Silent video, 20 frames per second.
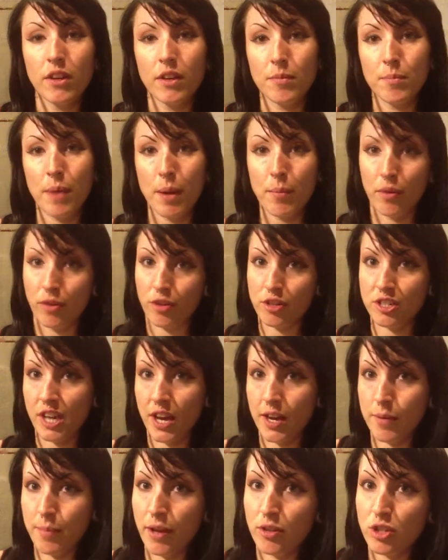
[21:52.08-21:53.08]
My brother
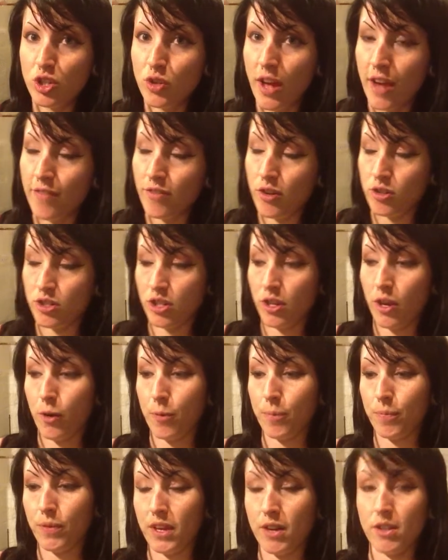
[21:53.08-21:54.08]
died about 2.5 years ago.
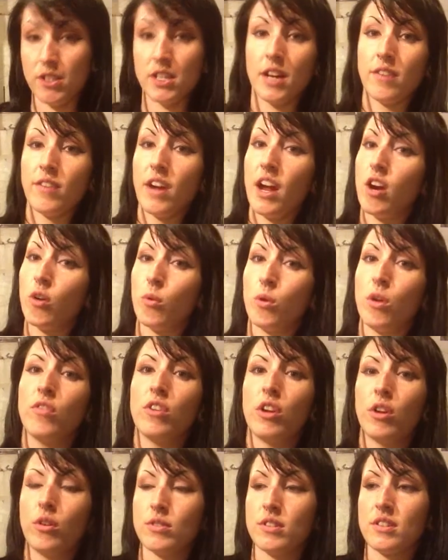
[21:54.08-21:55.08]
He died of a heroin
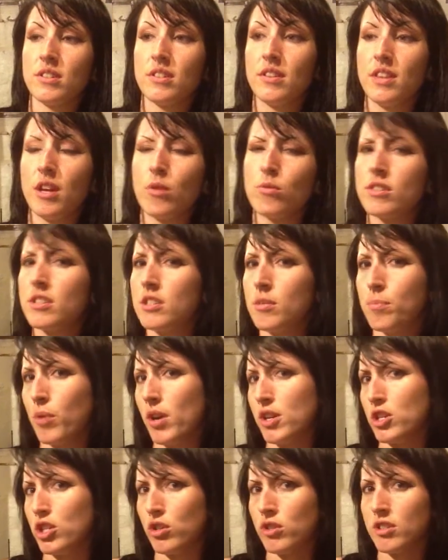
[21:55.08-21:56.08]
overdose. There was
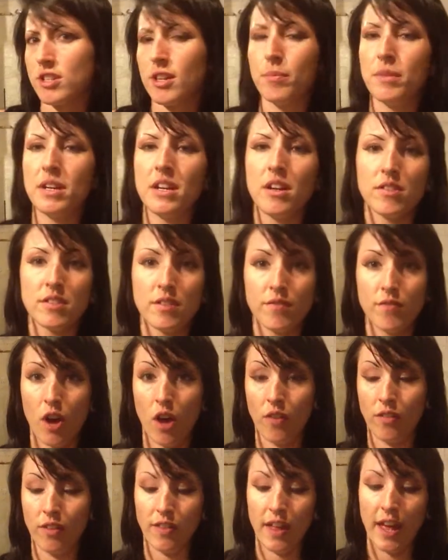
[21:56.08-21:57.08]
depression or something else
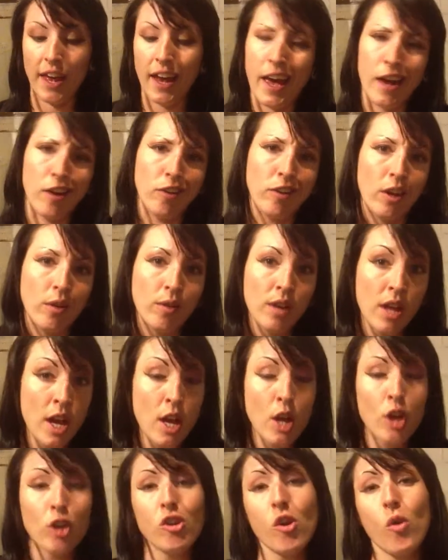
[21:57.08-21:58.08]
involved in that. I don't know.
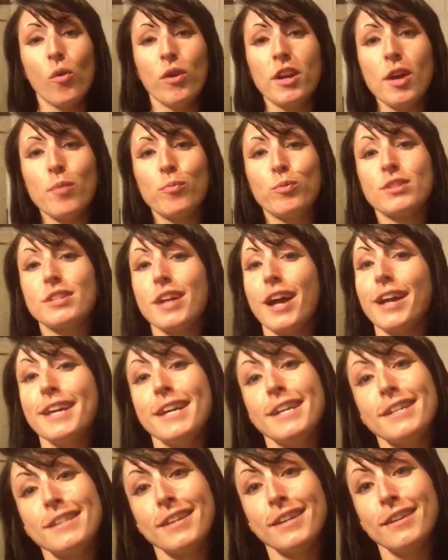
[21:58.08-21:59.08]
Growing up was not
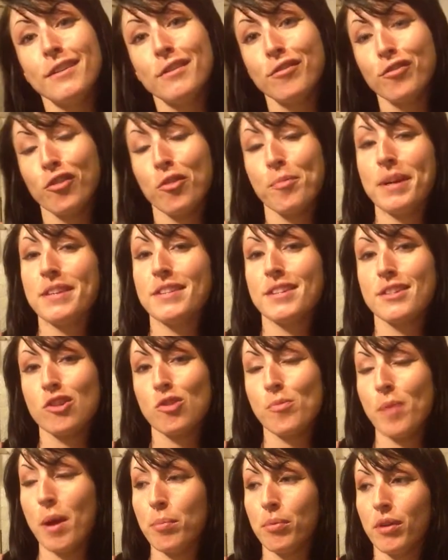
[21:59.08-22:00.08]
easy for my sister,
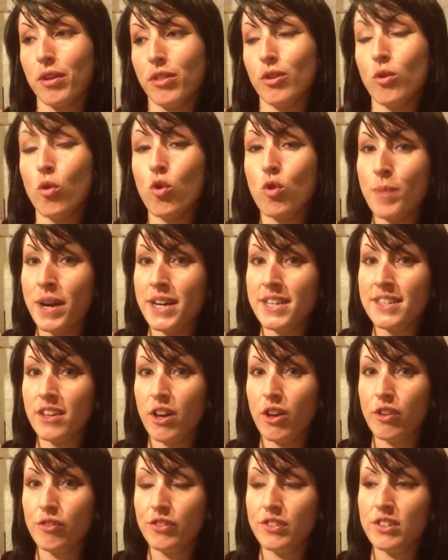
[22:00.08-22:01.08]
my brother, or
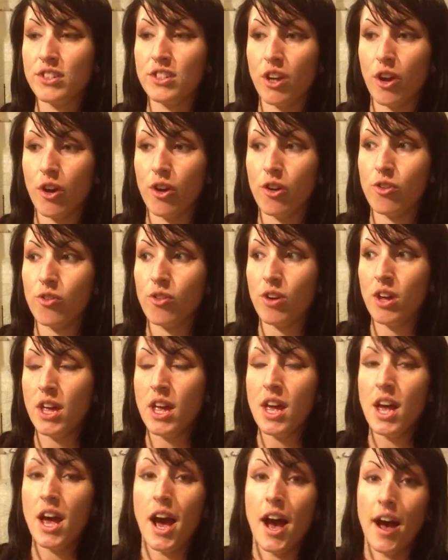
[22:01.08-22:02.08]
myself, so
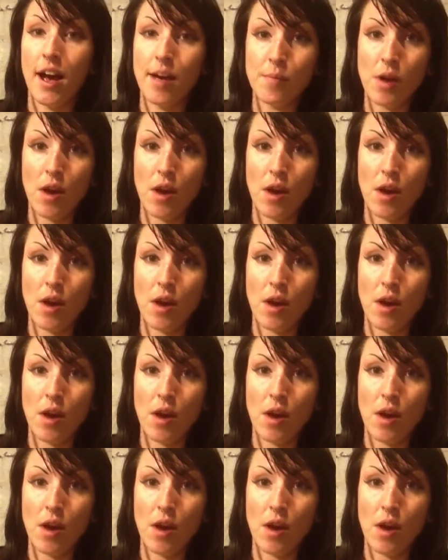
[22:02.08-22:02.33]
I'm